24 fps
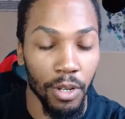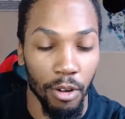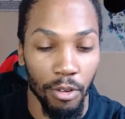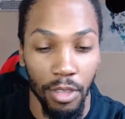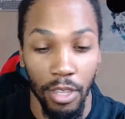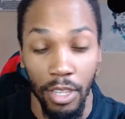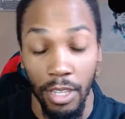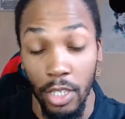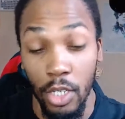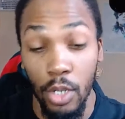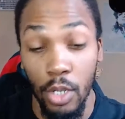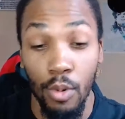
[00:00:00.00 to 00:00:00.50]
or
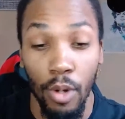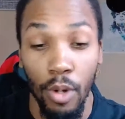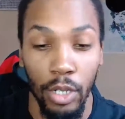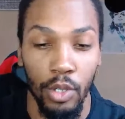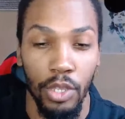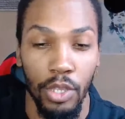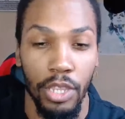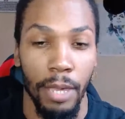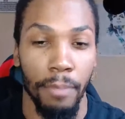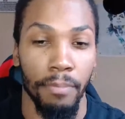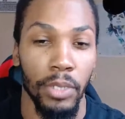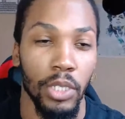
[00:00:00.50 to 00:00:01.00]
the
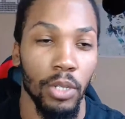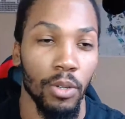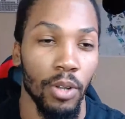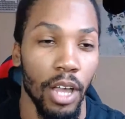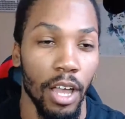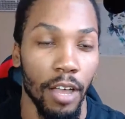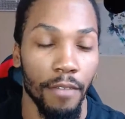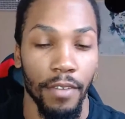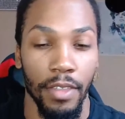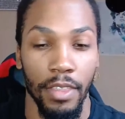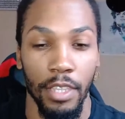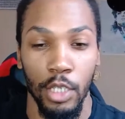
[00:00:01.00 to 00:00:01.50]
200th episode
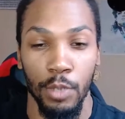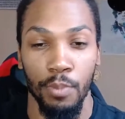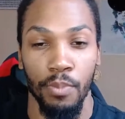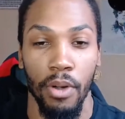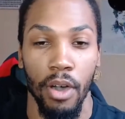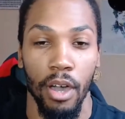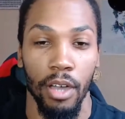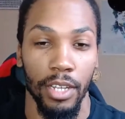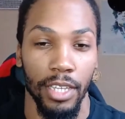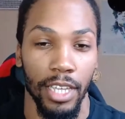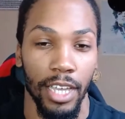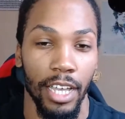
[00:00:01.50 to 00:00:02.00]
of this
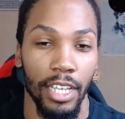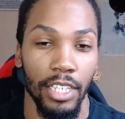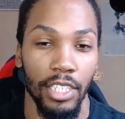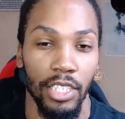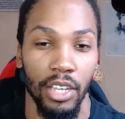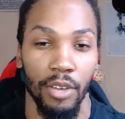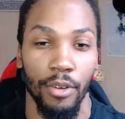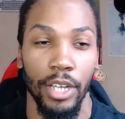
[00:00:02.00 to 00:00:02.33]
podcast.